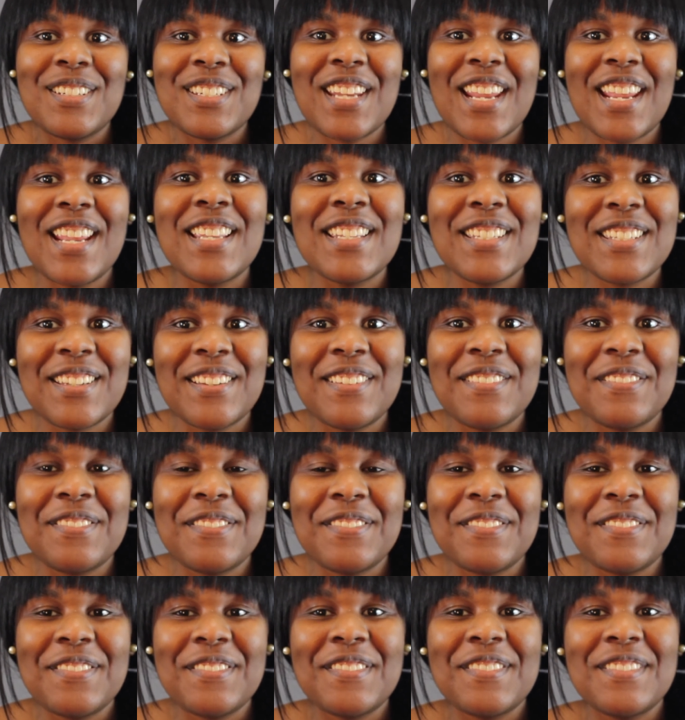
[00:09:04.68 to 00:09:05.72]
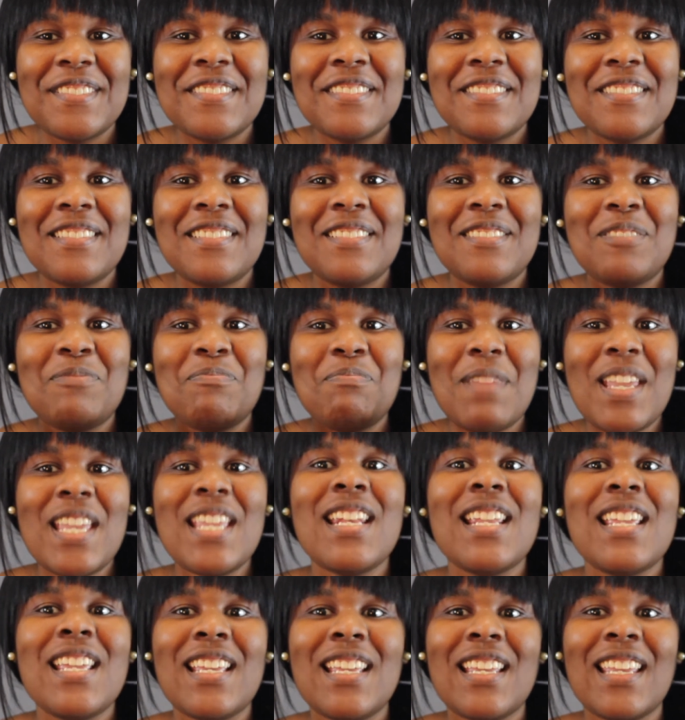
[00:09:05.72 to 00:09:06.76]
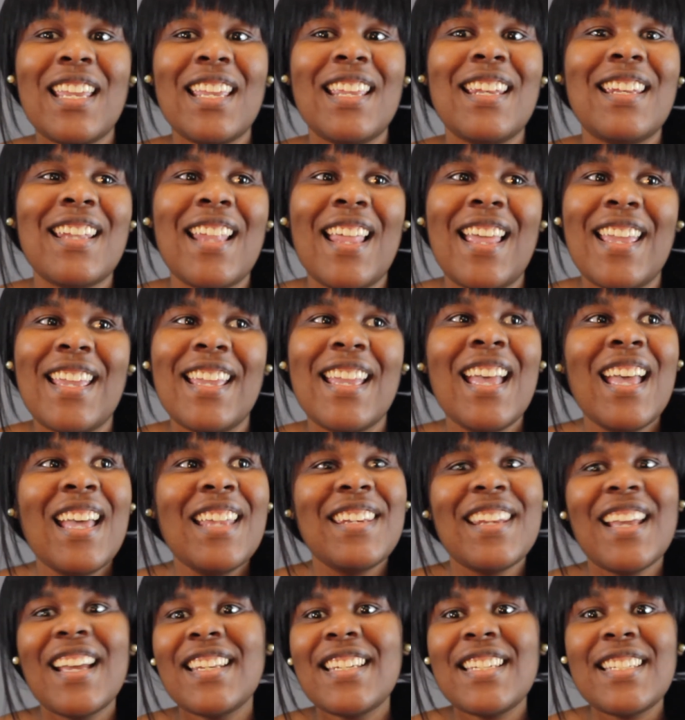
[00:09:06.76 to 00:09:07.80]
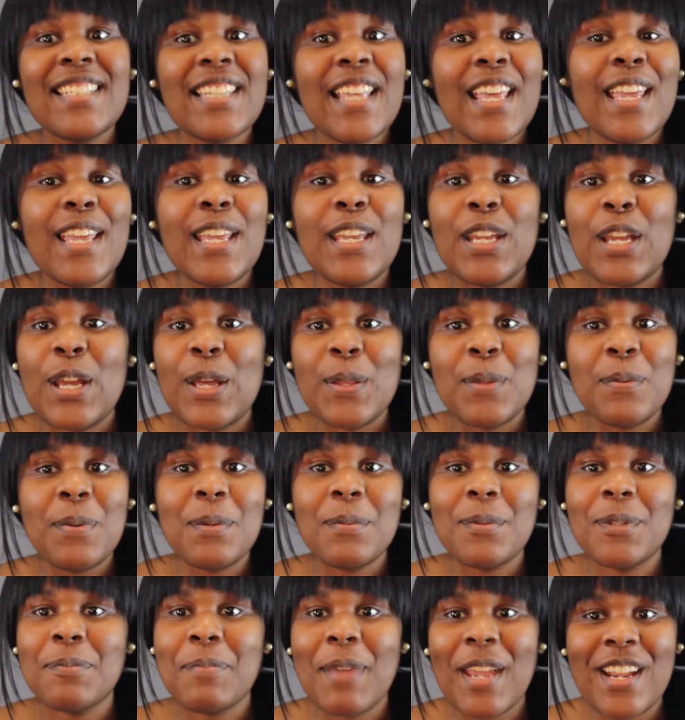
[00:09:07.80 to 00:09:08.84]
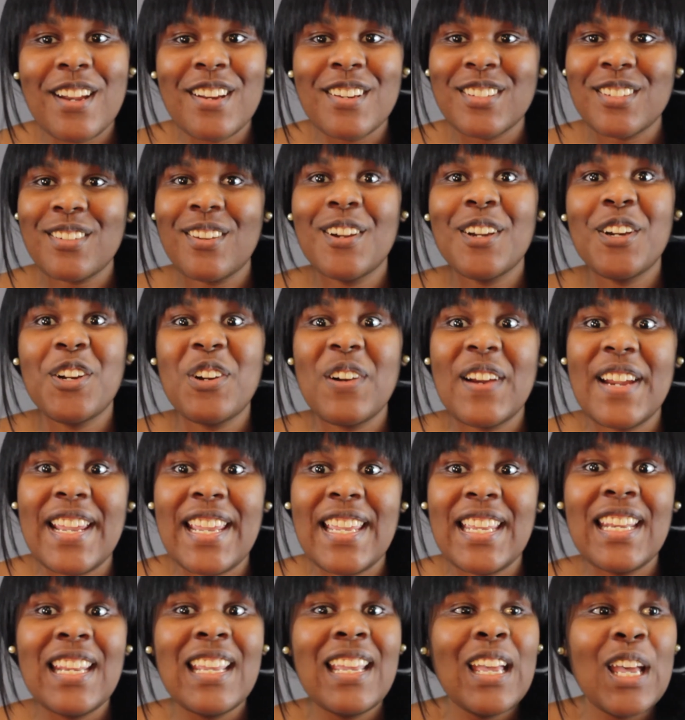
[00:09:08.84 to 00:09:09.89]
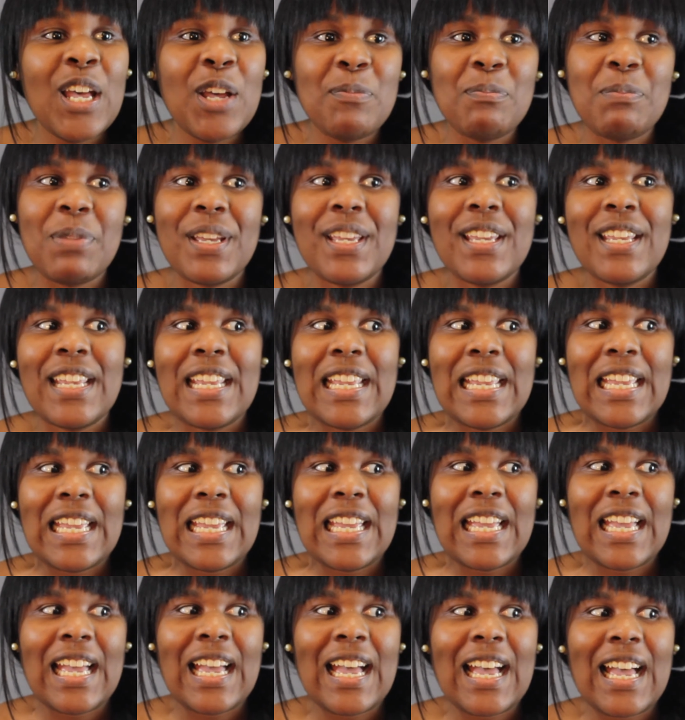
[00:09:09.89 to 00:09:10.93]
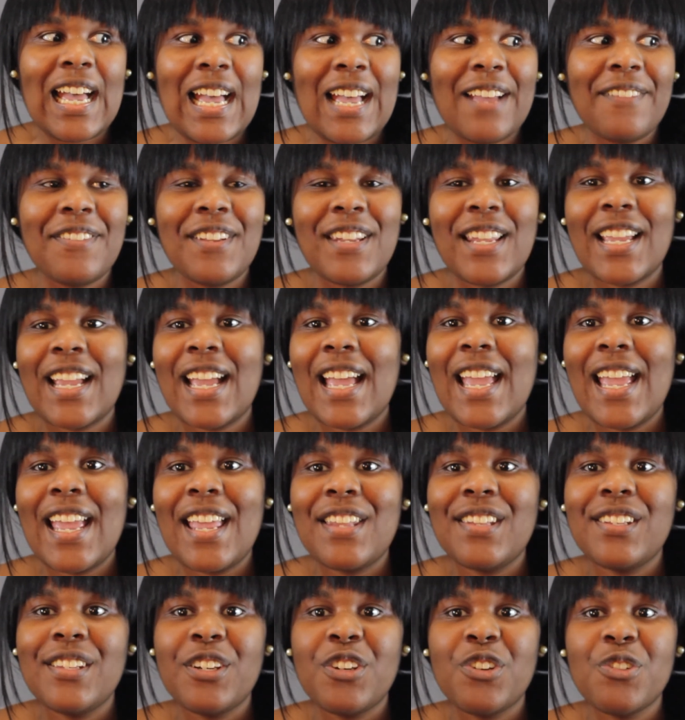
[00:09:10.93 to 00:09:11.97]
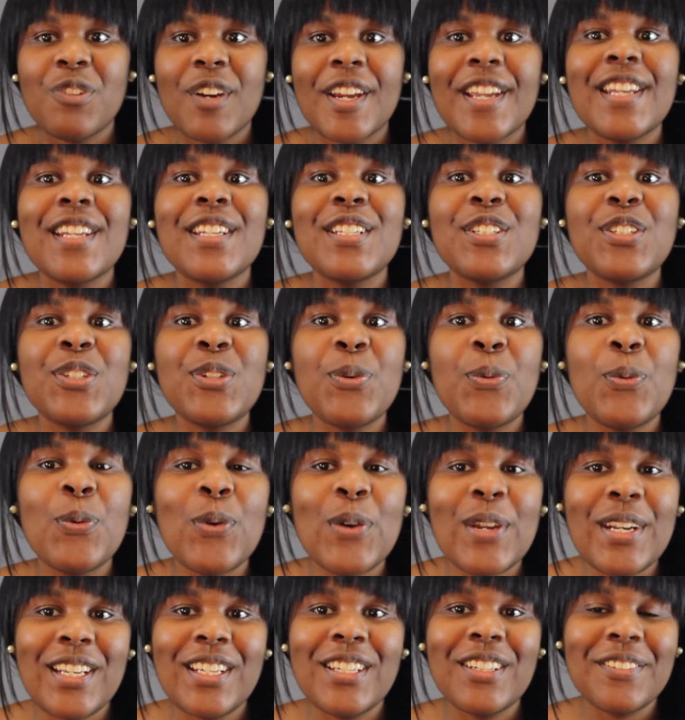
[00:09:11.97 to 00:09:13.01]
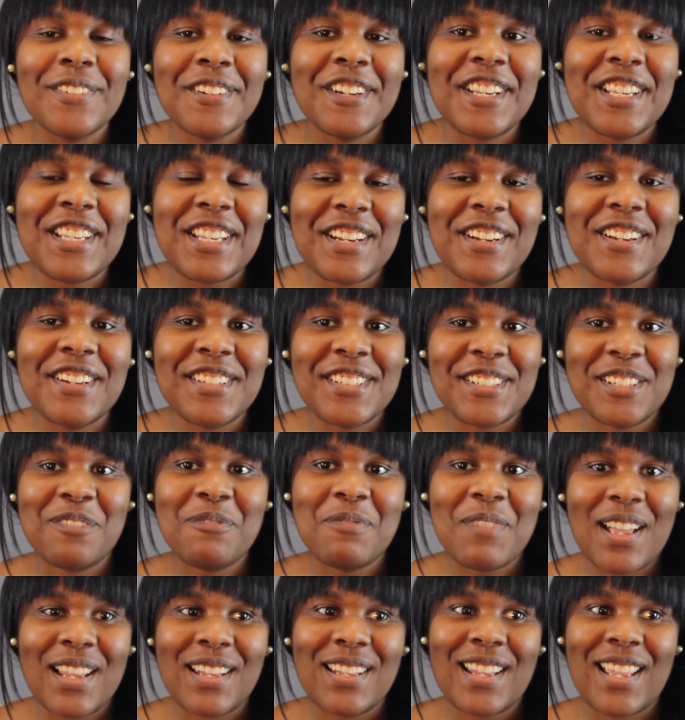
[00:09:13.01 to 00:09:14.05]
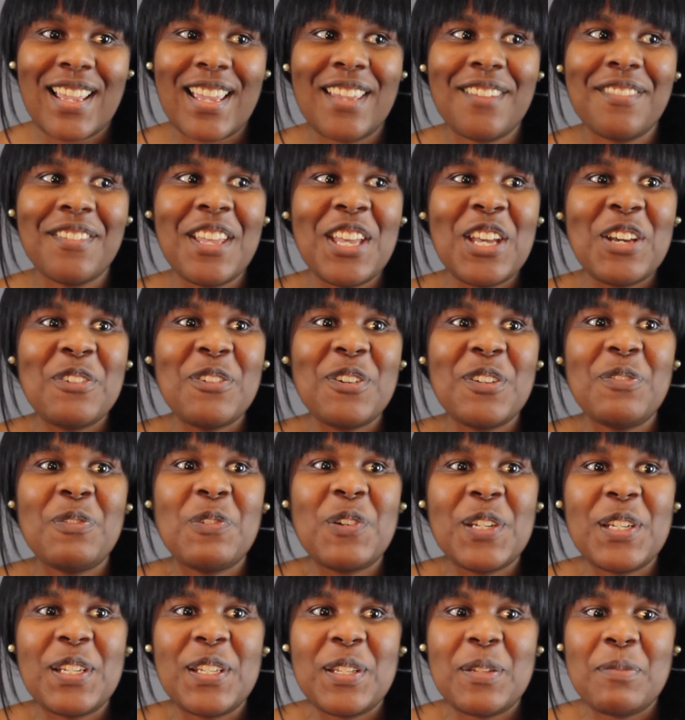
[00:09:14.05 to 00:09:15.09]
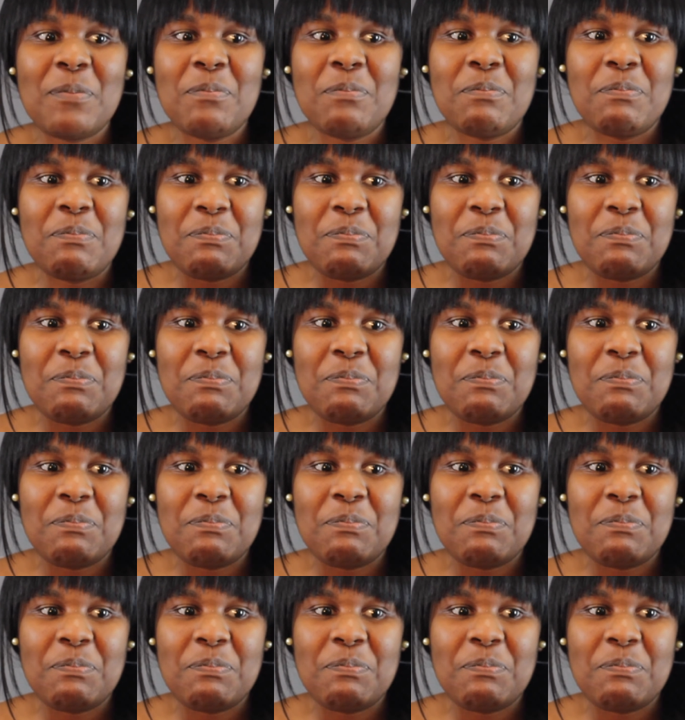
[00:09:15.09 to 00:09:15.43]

chance of meeting. And not to say other people's parents aren't great, but I feel like I had the greatest 23 years of my life with one of the